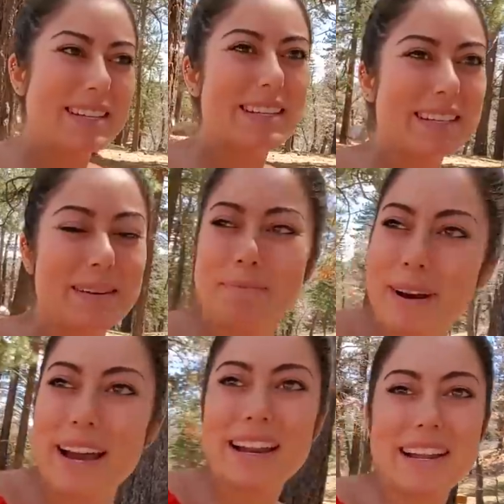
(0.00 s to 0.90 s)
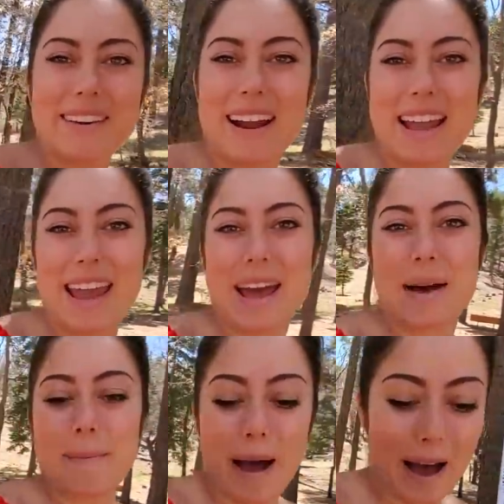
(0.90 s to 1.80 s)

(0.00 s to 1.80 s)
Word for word: season, but here I am.